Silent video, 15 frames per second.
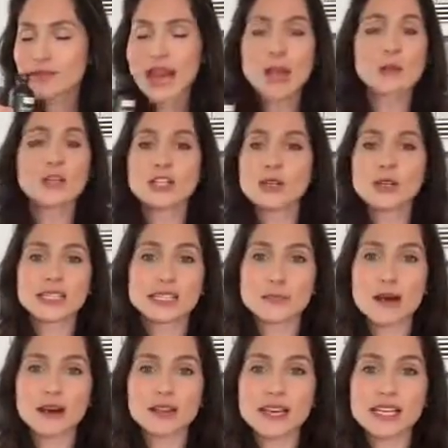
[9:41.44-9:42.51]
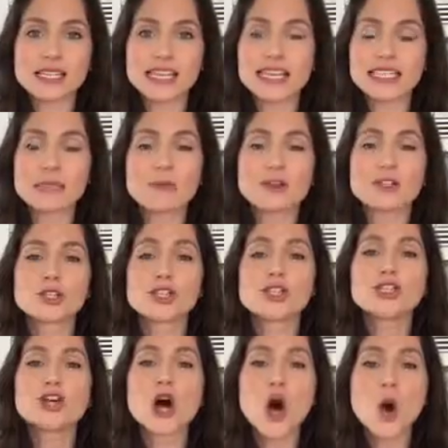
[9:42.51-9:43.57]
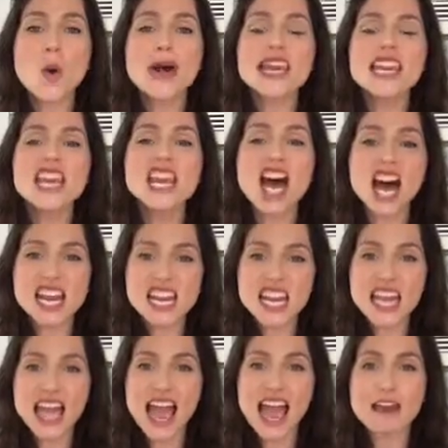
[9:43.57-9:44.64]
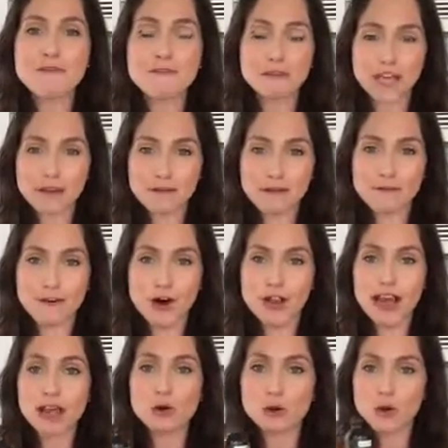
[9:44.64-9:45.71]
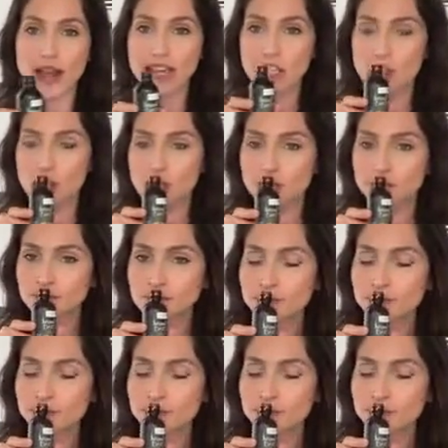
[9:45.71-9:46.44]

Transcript: I wish you could smell this. It smells so nutty and flavorful and rich.